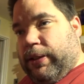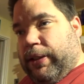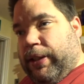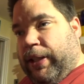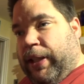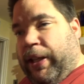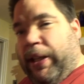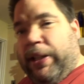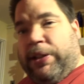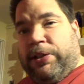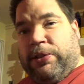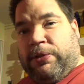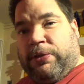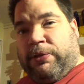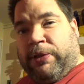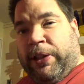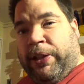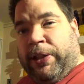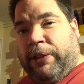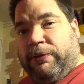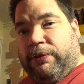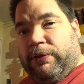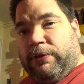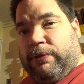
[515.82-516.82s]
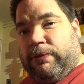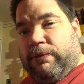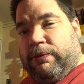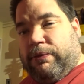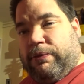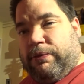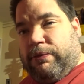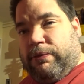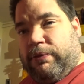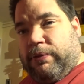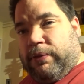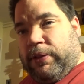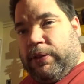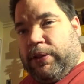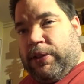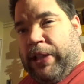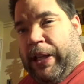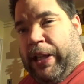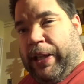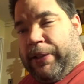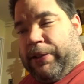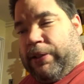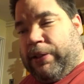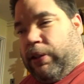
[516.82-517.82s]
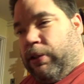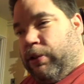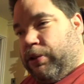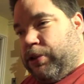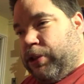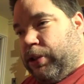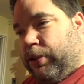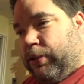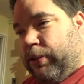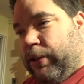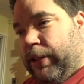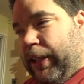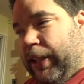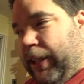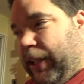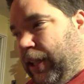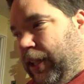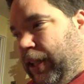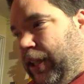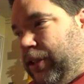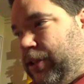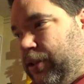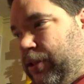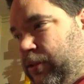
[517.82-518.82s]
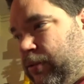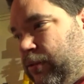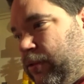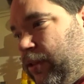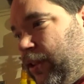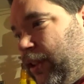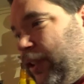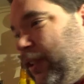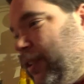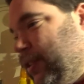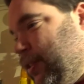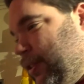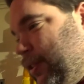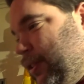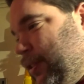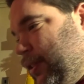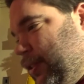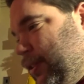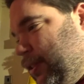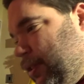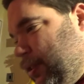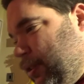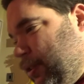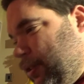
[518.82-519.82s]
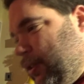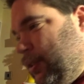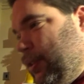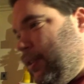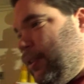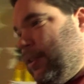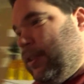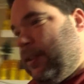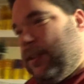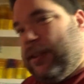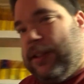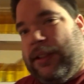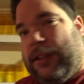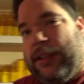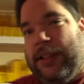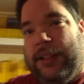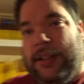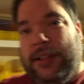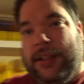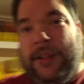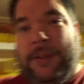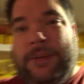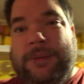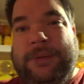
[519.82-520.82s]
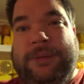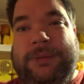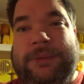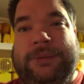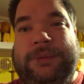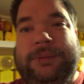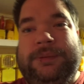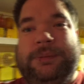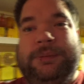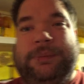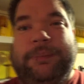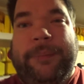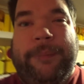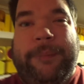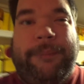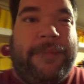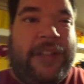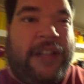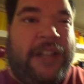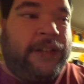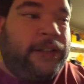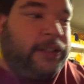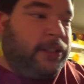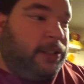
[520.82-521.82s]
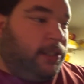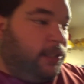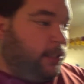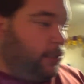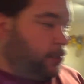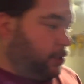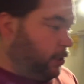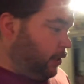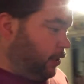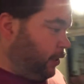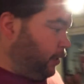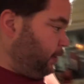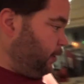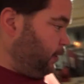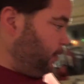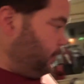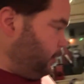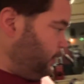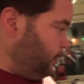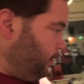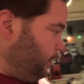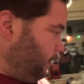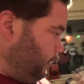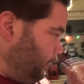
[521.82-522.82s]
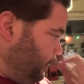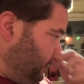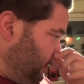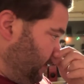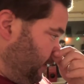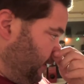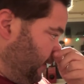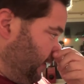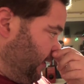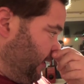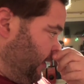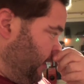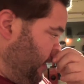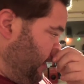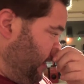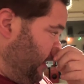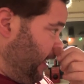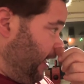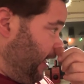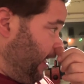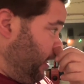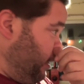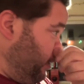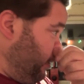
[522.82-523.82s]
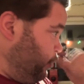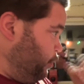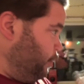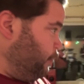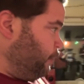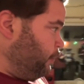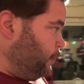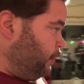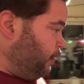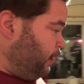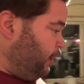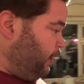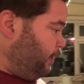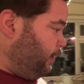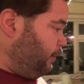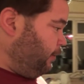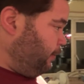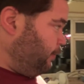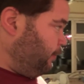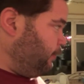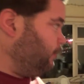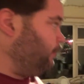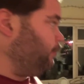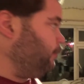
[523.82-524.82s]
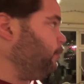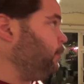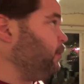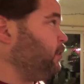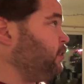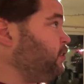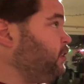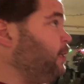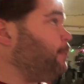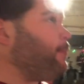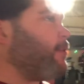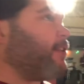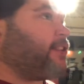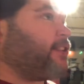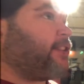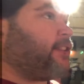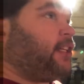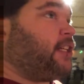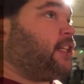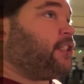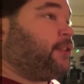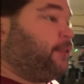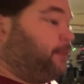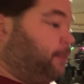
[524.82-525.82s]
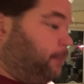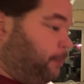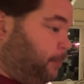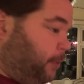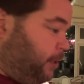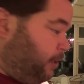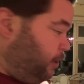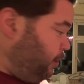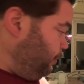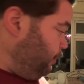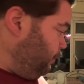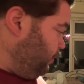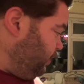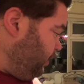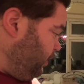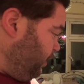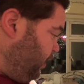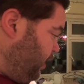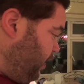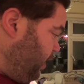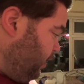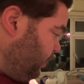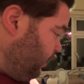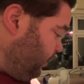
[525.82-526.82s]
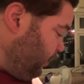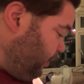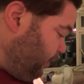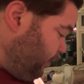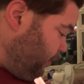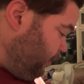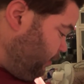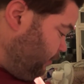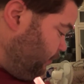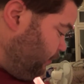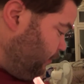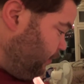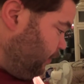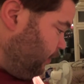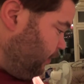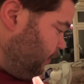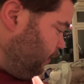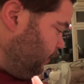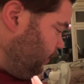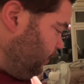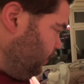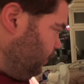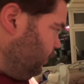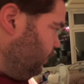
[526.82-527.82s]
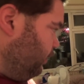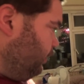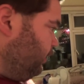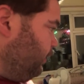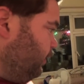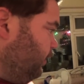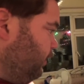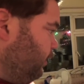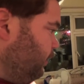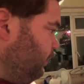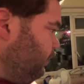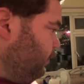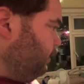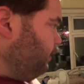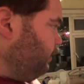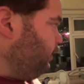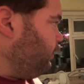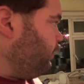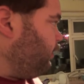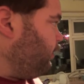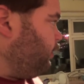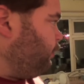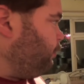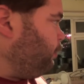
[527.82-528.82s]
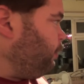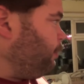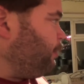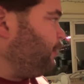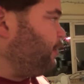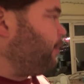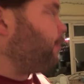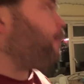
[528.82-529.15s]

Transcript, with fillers: history, technological history, you know. I can actually enjoy, well, some of this is actually from when I was young, you know. Uh, probably